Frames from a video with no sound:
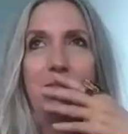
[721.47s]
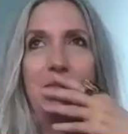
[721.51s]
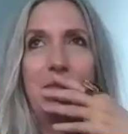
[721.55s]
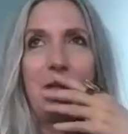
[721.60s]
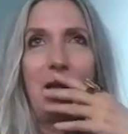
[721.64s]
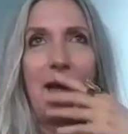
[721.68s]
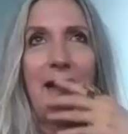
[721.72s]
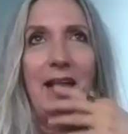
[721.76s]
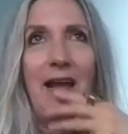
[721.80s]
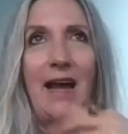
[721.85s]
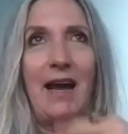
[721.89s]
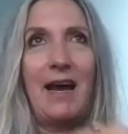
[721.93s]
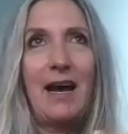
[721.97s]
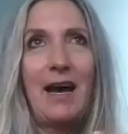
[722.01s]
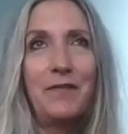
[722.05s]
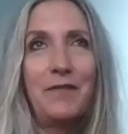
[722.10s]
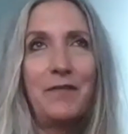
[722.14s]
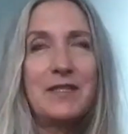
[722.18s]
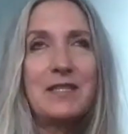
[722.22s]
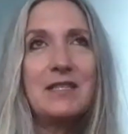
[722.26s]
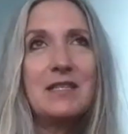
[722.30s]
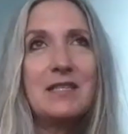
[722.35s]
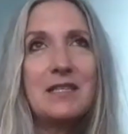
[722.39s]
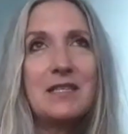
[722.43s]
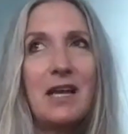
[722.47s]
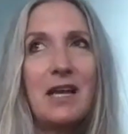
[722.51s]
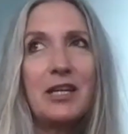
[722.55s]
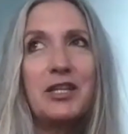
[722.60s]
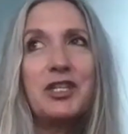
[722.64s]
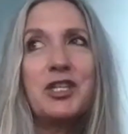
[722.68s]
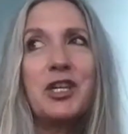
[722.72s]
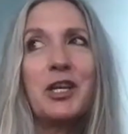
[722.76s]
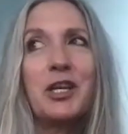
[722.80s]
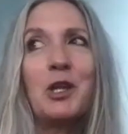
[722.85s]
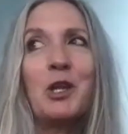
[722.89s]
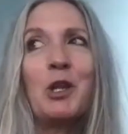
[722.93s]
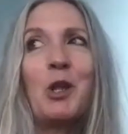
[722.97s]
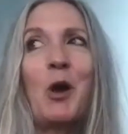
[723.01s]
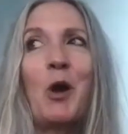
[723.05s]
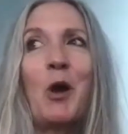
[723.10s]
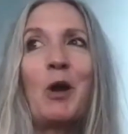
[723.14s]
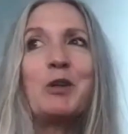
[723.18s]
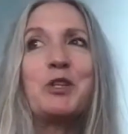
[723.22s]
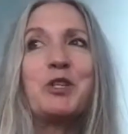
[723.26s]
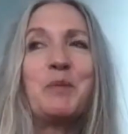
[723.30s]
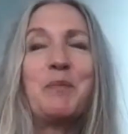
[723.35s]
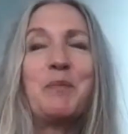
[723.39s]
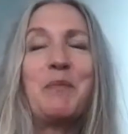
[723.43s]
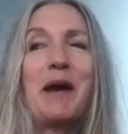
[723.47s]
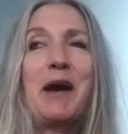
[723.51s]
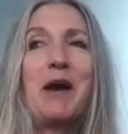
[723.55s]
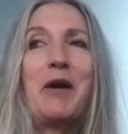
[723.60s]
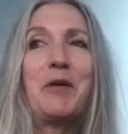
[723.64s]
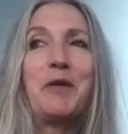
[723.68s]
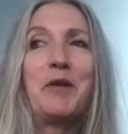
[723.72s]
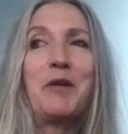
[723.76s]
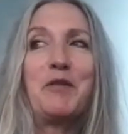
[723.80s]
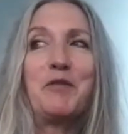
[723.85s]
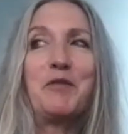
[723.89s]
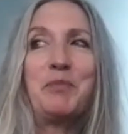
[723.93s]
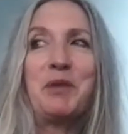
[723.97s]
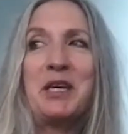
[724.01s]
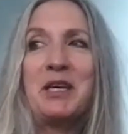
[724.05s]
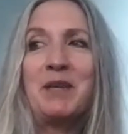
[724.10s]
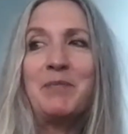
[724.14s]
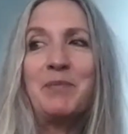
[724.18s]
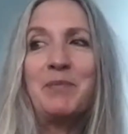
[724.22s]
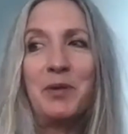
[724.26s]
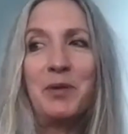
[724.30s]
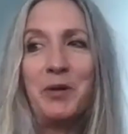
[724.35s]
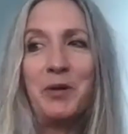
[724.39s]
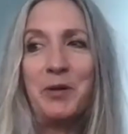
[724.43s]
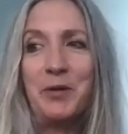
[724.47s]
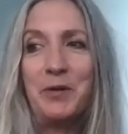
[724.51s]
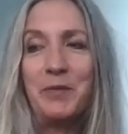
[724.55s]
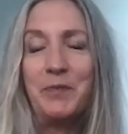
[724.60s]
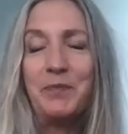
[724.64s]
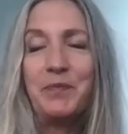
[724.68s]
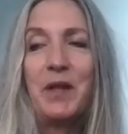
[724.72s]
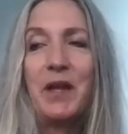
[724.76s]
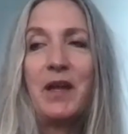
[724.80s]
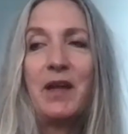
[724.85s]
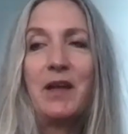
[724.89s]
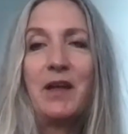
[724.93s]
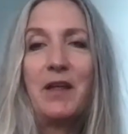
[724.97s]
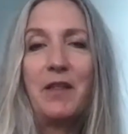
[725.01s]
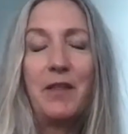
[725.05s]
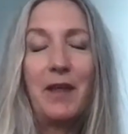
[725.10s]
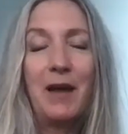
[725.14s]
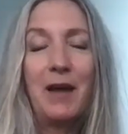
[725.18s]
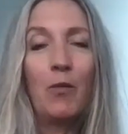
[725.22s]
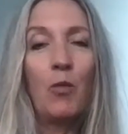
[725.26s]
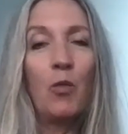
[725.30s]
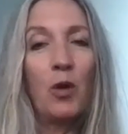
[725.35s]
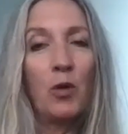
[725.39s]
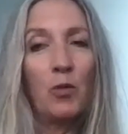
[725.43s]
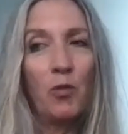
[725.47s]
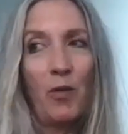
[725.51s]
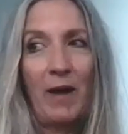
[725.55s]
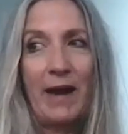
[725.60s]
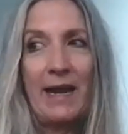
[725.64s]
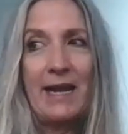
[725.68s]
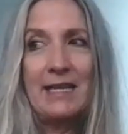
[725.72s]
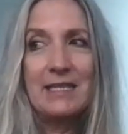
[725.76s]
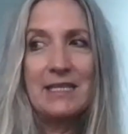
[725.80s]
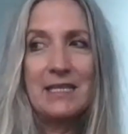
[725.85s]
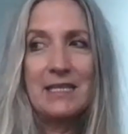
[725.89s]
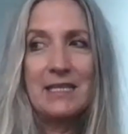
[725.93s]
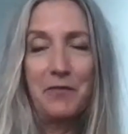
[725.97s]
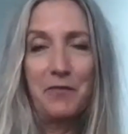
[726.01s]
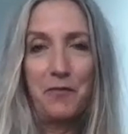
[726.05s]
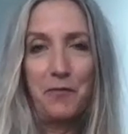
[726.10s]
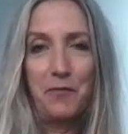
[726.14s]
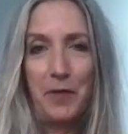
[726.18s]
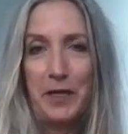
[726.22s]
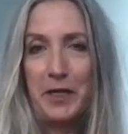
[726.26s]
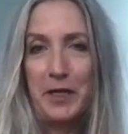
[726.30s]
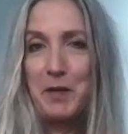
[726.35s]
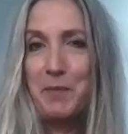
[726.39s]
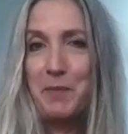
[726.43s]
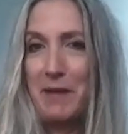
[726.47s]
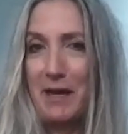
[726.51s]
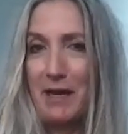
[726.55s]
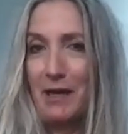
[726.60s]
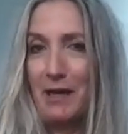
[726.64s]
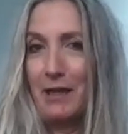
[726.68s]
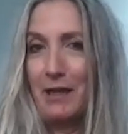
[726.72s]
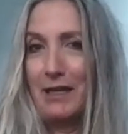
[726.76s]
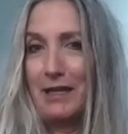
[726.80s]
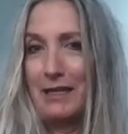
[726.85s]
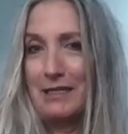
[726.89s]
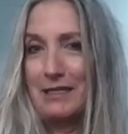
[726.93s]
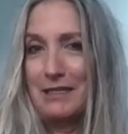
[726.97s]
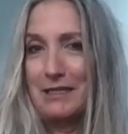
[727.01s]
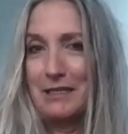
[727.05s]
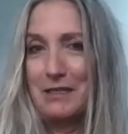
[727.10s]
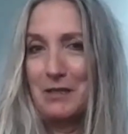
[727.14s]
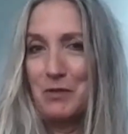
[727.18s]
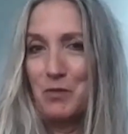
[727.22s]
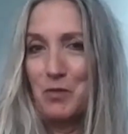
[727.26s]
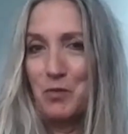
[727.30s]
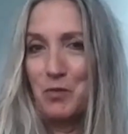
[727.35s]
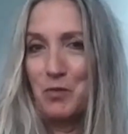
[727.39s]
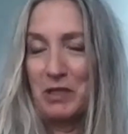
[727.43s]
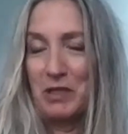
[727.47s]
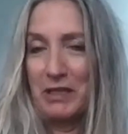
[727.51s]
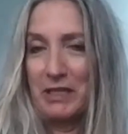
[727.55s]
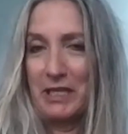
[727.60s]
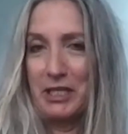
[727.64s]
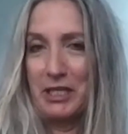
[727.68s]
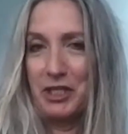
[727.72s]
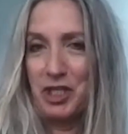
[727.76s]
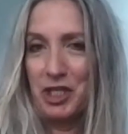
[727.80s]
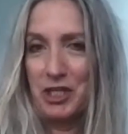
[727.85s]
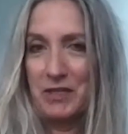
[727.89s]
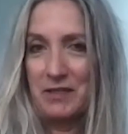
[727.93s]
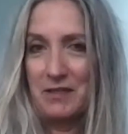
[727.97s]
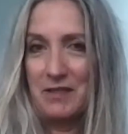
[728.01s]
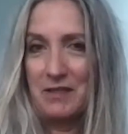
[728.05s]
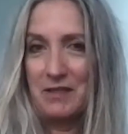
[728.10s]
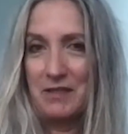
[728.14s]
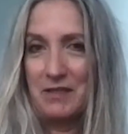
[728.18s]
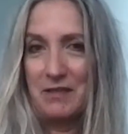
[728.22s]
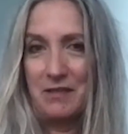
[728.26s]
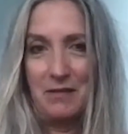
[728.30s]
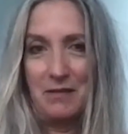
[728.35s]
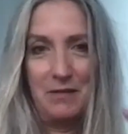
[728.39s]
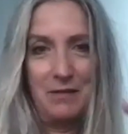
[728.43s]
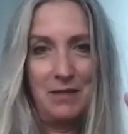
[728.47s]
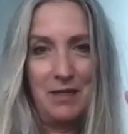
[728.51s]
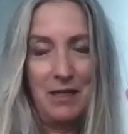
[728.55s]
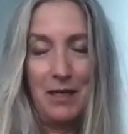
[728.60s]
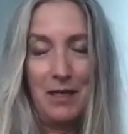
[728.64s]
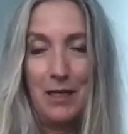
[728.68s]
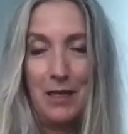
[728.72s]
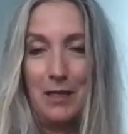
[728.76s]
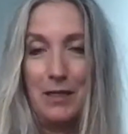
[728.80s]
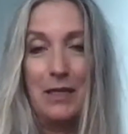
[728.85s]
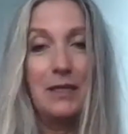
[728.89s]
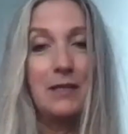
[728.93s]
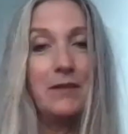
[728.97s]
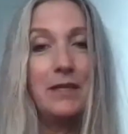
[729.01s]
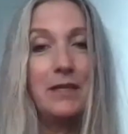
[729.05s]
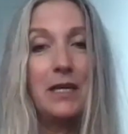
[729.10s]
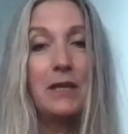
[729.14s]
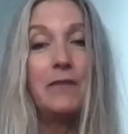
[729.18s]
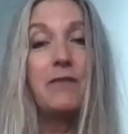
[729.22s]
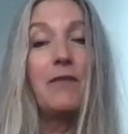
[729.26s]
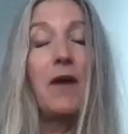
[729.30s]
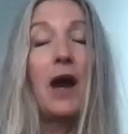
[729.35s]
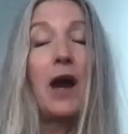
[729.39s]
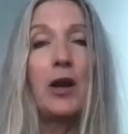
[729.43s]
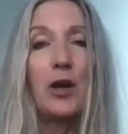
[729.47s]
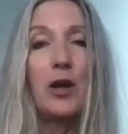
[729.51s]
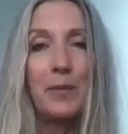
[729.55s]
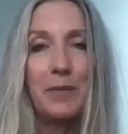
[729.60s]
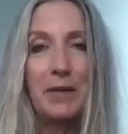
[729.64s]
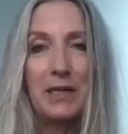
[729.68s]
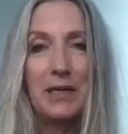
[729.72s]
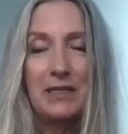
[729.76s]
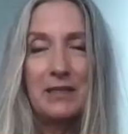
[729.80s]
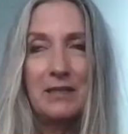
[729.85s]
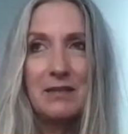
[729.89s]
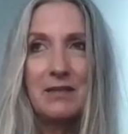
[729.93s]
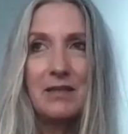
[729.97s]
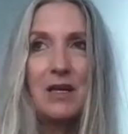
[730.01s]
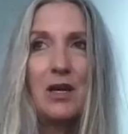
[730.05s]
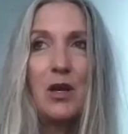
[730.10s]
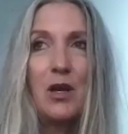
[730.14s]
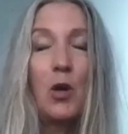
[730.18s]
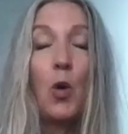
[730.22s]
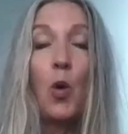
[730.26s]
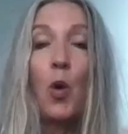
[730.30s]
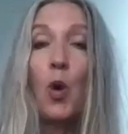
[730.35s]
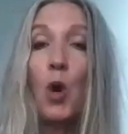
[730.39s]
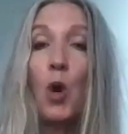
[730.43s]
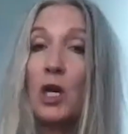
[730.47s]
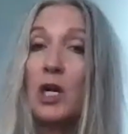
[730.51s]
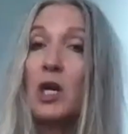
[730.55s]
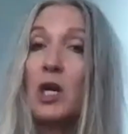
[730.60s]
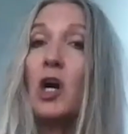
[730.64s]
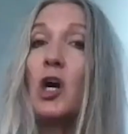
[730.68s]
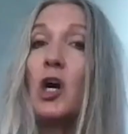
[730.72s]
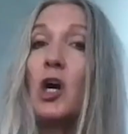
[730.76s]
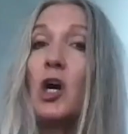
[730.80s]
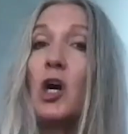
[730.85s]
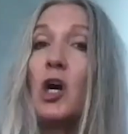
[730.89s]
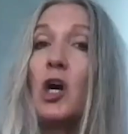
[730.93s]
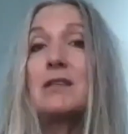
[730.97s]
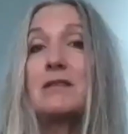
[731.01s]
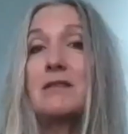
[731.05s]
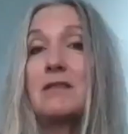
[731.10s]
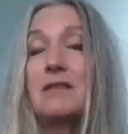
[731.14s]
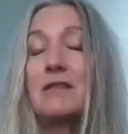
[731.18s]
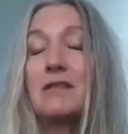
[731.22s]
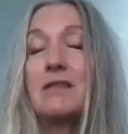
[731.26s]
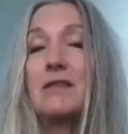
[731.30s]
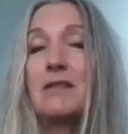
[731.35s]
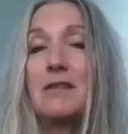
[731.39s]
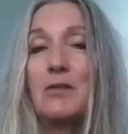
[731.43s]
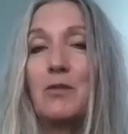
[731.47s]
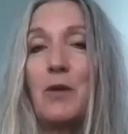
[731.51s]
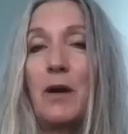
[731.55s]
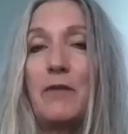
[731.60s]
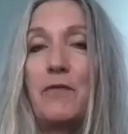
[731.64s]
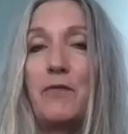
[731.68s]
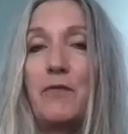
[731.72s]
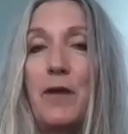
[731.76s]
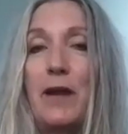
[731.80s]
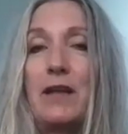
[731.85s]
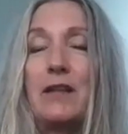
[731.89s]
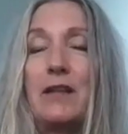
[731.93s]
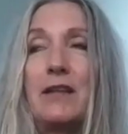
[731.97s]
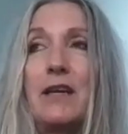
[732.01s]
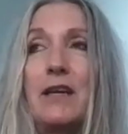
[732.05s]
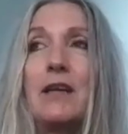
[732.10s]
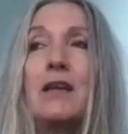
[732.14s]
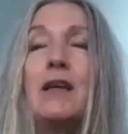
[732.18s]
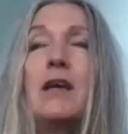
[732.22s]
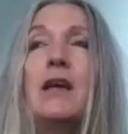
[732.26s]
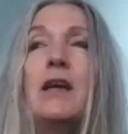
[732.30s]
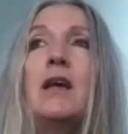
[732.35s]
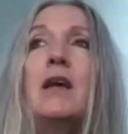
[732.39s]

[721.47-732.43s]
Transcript: I have such a large amount of people that were raised in fundamentalist religious environments, or cults, quite frankly,